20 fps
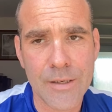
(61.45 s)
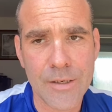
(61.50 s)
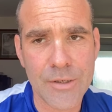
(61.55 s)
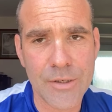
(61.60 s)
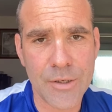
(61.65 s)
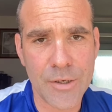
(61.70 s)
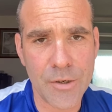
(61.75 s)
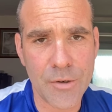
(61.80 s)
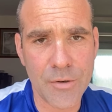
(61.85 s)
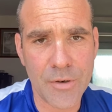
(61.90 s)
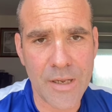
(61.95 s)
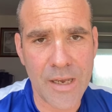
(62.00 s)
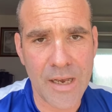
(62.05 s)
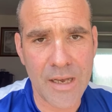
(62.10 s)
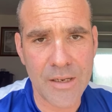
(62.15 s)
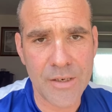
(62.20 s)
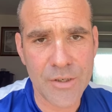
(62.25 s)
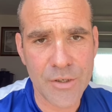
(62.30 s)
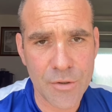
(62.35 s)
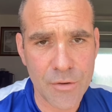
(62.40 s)
to
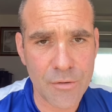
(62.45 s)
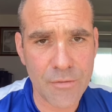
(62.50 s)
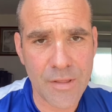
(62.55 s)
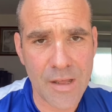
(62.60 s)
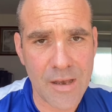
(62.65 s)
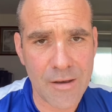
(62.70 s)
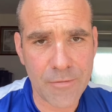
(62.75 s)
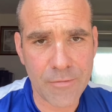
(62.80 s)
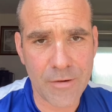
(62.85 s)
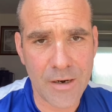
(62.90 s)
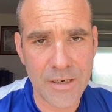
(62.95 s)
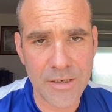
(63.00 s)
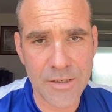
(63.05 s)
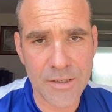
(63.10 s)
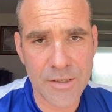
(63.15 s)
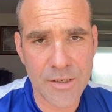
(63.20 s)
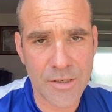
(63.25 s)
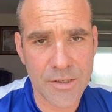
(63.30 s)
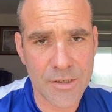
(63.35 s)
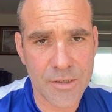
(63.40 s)
get two of their friends
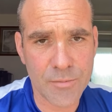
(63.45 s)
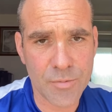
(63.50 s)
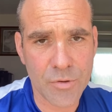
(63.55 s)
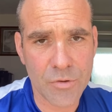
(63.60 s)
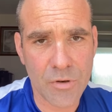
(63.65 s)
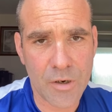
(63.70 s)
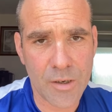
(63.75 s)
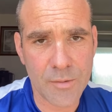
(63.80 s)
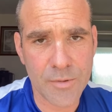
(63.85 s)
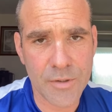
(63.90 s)
to subscribe